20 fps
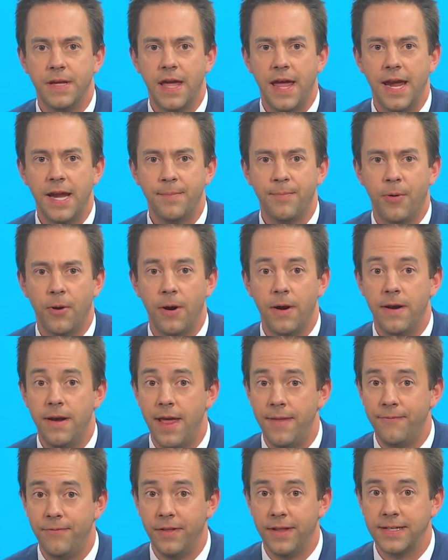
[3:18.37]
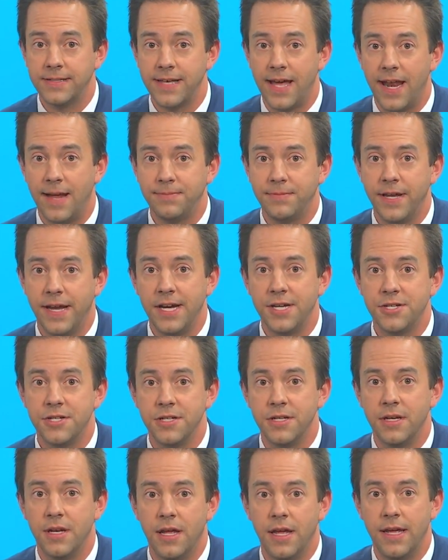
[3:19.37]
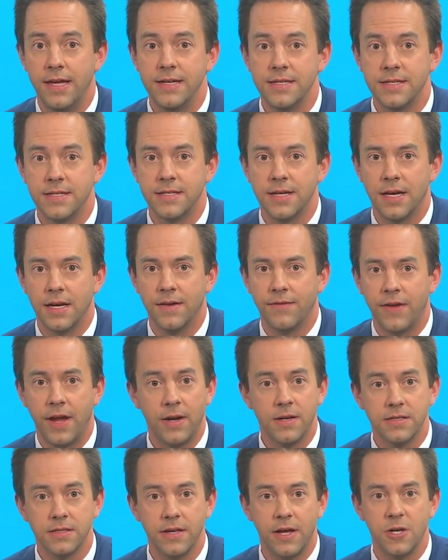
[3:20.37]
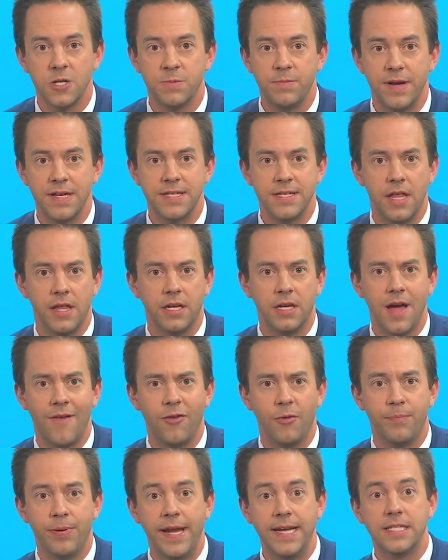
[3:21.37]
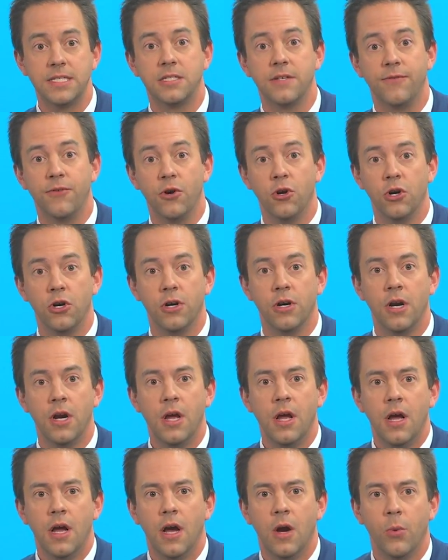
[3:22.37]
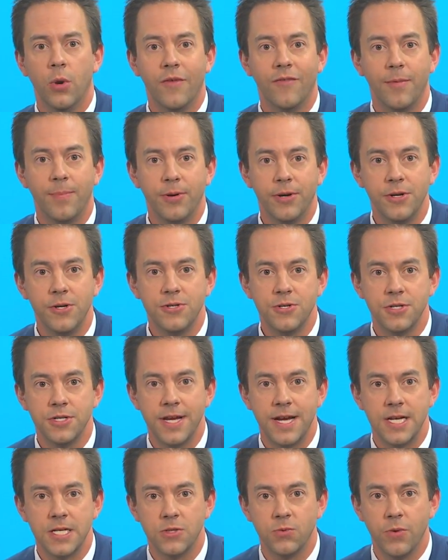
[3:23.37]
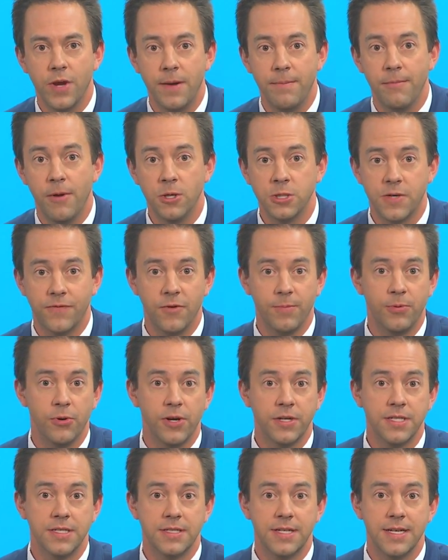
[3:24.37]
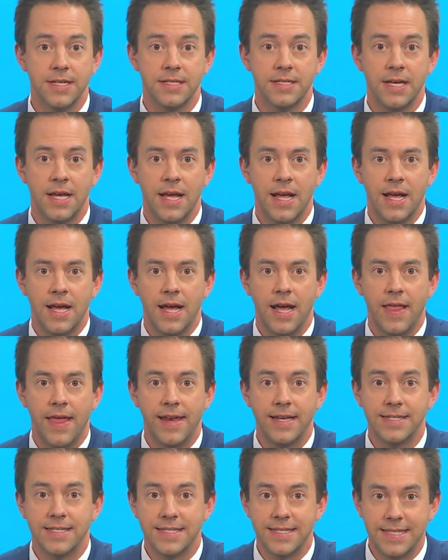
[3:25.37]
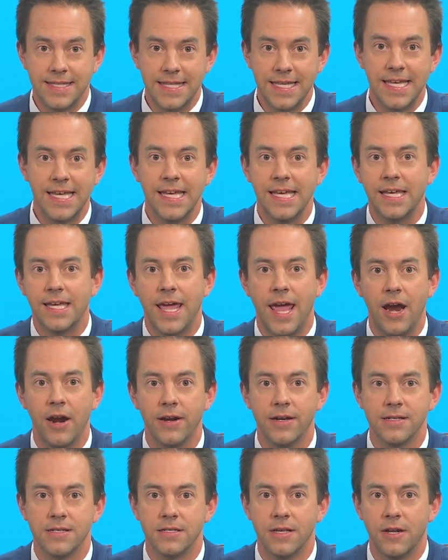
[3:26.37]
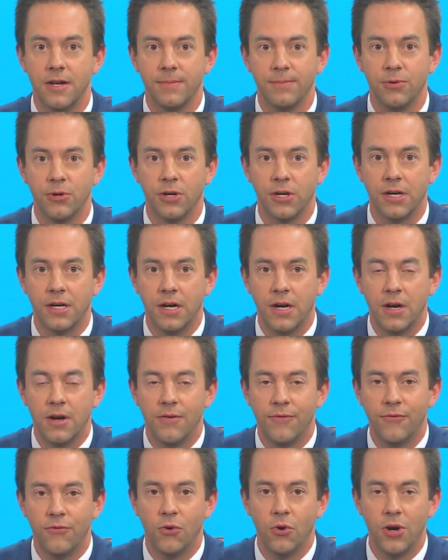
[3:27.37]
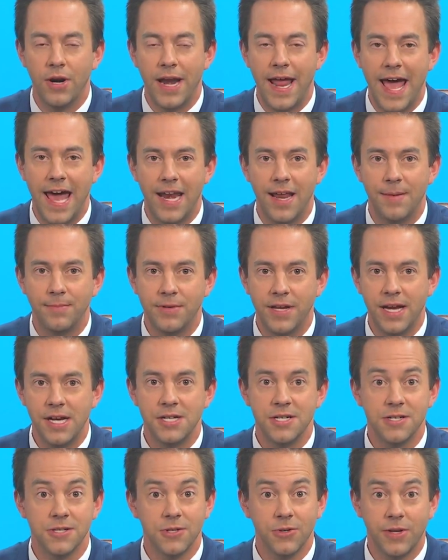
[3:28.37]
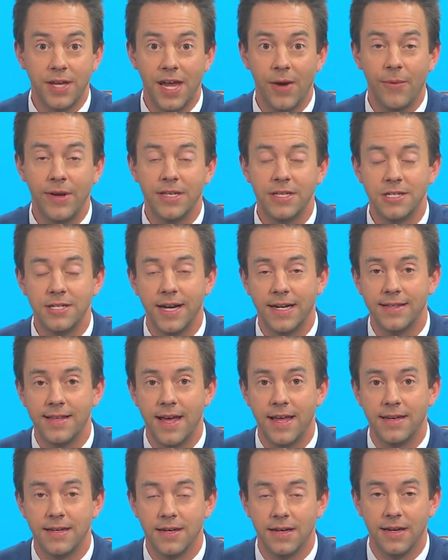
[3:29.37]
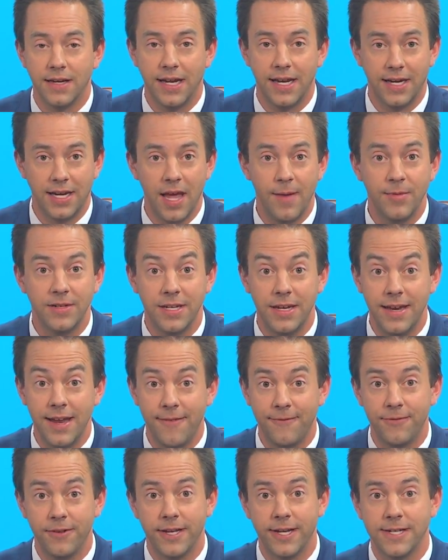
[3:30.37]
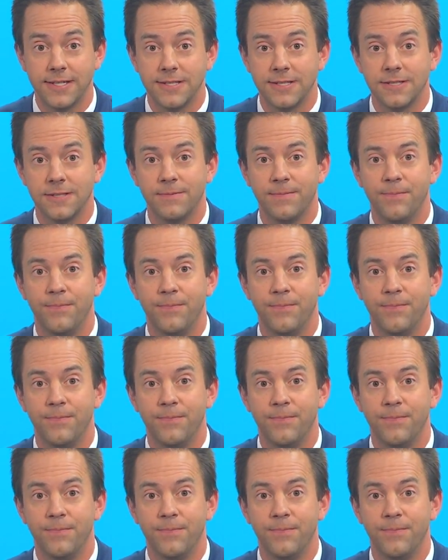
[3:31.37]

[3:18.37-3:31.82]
eight part Netflix adaptation is uh, of Karin Slaughter's best selling novel, Pieces of Her. Uh, one of our producers has read most of her books. It says uh, that is the Karen Slaughter book for an adaptation. So can't wait to check that uh, again coming to Netflix.